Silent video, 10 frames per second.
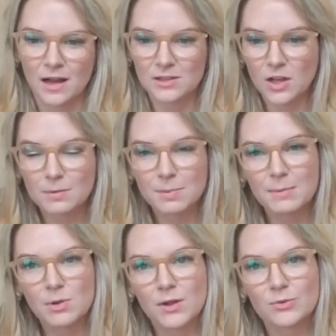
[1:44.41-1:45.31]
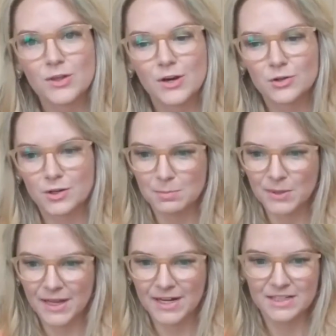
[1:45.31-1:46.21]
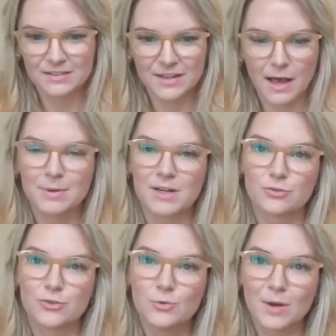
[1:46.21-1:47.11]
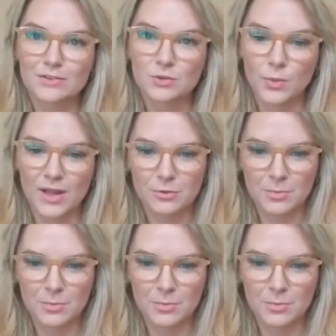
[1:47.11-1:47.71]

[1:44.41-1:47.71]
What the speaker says: A lot of people out there are complaining it's happening a few months away from an